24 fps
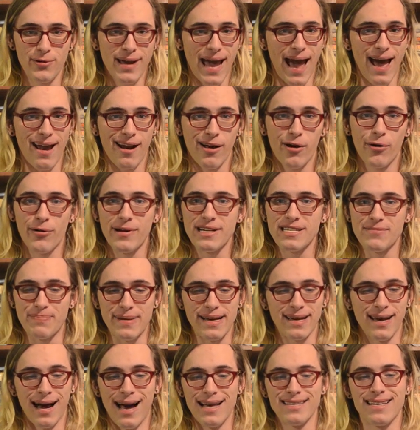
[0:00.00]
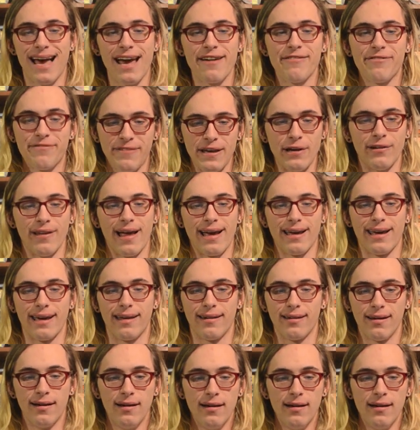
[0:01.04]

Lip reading: categories because I feel like it.